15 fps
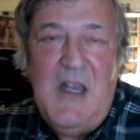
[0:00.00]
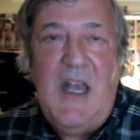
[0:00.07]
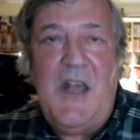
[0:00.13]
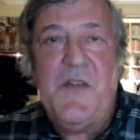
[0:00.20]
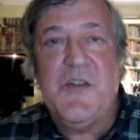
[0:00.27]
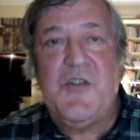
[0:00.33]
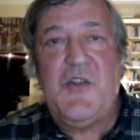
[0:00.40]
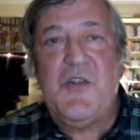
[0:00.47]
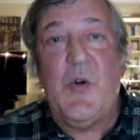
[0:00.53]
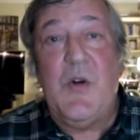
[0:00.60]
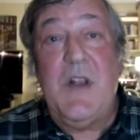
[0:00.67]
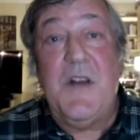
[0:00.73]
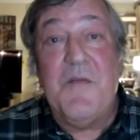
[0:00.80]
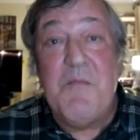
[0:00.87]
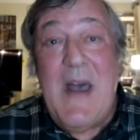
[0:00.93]
And the
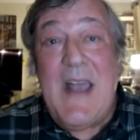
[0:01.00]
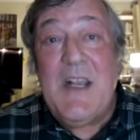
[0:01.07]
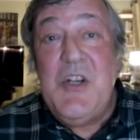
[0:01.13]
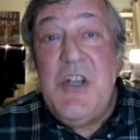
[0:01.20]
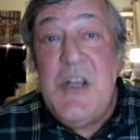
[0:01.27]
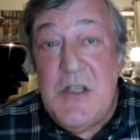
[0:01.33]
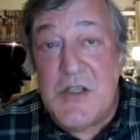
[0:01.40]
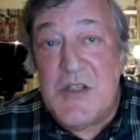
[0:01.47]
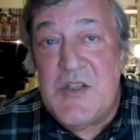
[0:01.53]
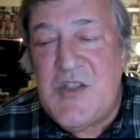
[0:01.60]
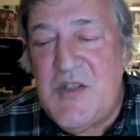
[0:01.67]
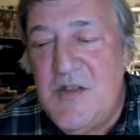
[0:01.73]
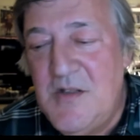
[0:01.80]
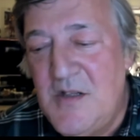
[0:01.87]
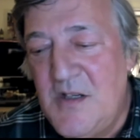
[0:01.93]
story of
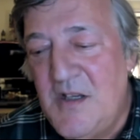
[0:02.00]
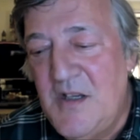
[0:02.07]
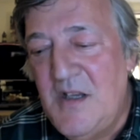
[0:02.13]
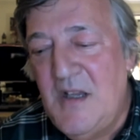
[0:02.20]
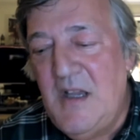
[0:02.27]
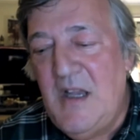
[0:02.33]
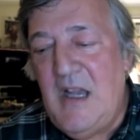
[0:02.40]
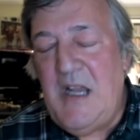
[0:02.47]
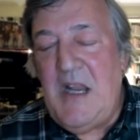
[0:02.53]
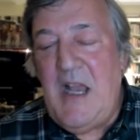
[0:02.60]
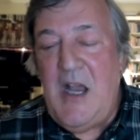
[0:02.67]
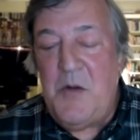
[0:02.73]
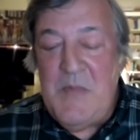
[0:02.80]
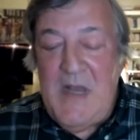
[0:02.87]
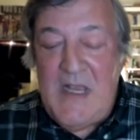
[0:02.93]
magnets and
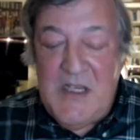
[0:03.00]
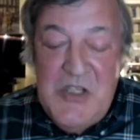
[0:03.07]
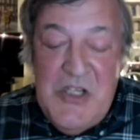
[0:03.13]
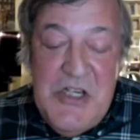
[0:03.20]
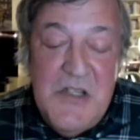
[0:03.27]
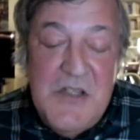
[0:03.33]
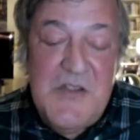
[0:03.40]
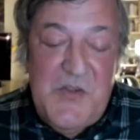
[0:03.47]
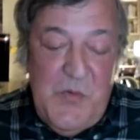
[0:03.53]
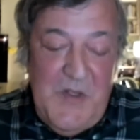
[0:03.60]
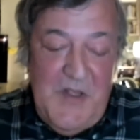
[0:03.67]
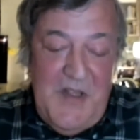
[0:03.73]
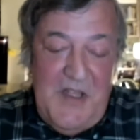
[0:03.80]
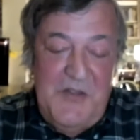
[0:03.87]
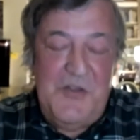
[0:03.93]
how magnets
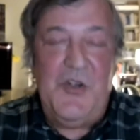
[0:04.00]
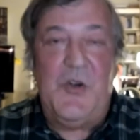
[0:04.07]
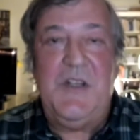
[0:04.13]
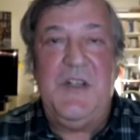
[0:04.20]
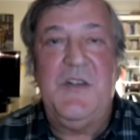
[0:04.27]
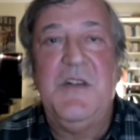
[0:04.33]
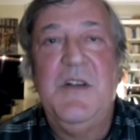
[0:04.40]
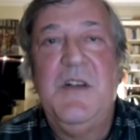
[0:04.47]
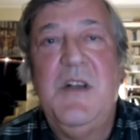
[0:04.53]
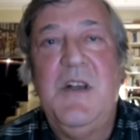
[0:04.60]
were then joined